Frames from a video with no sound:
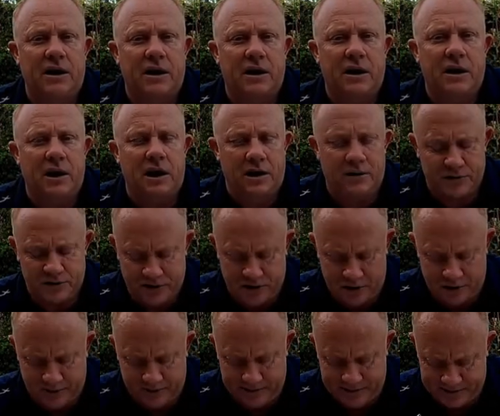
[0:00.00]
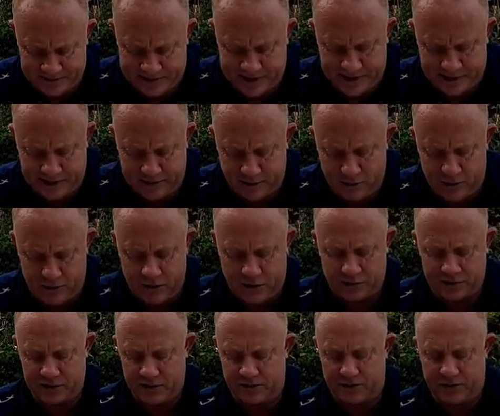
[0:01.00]
I'll show you exactly what
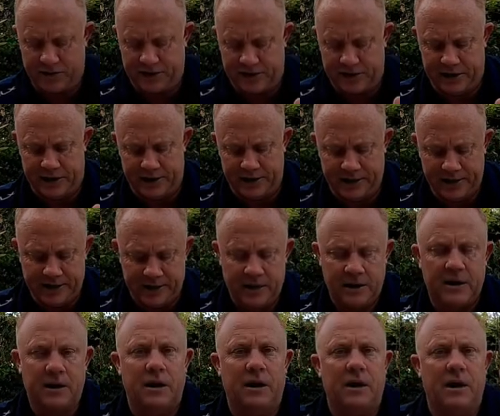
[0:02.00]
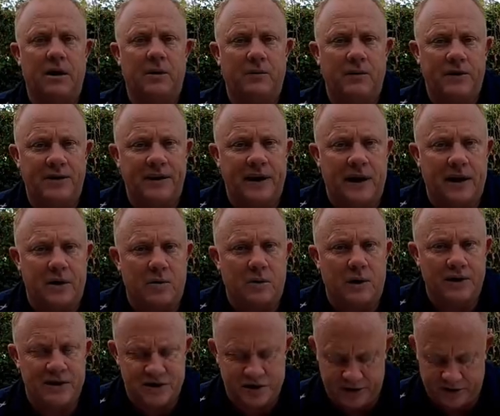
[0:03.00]
goes on with that
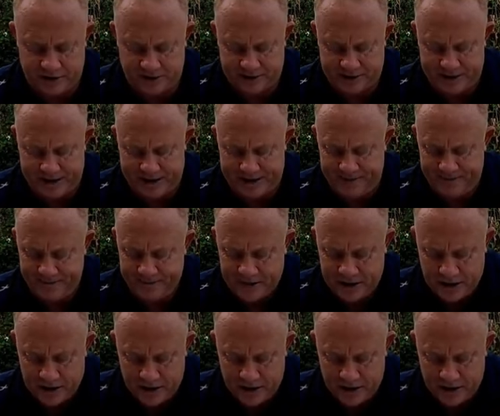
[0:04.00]
question there.